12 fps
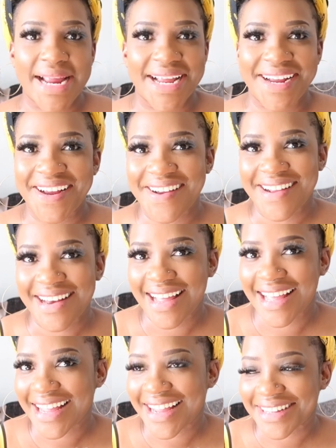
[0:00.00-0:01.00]
Your girl
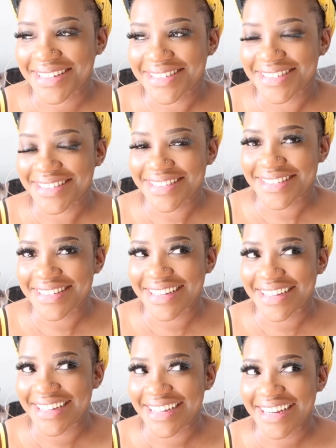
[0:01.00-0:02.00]
like
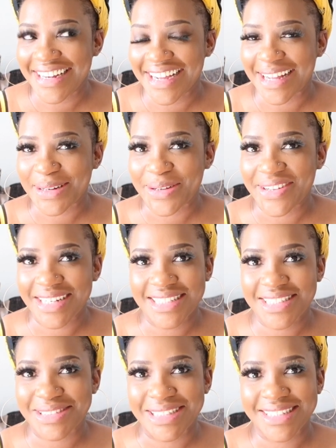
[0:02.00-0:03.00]
any
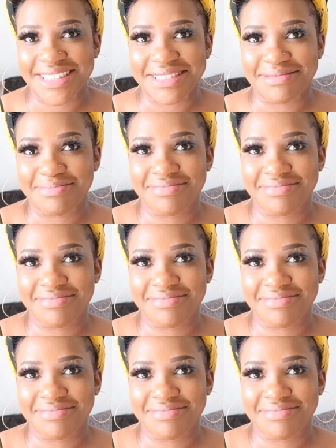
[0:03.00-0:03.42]
alcoholic drink?